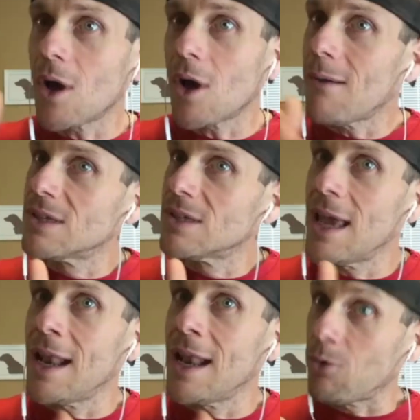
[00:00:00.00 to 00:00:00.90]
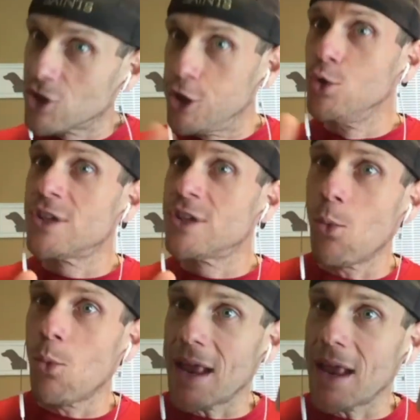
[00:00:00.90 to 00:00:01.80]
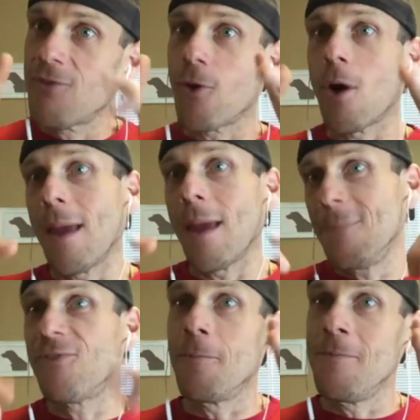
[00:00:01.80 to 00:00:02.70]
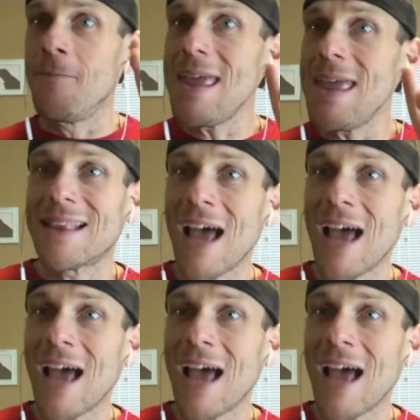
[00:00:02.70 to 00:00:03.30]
So I was losing weight. For me at the